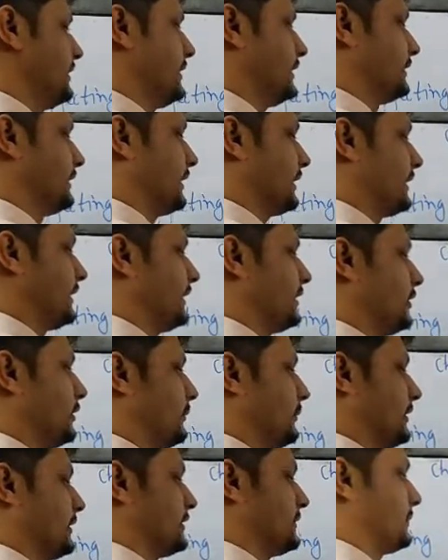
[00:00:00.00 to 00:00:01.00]
the rate of
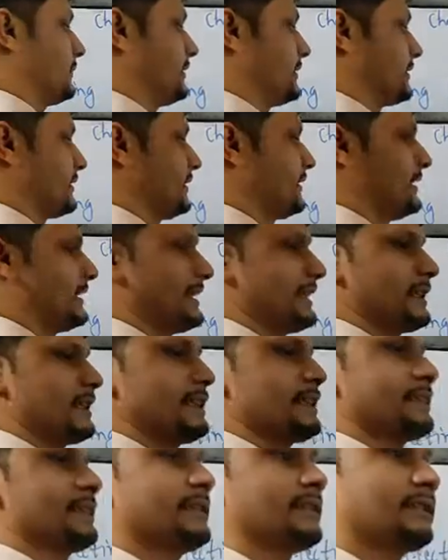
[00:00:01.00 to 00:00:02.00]
respiration
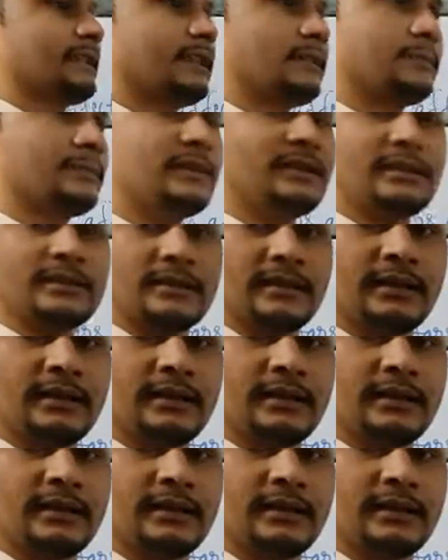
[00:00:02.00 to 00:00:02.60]
decreases, that means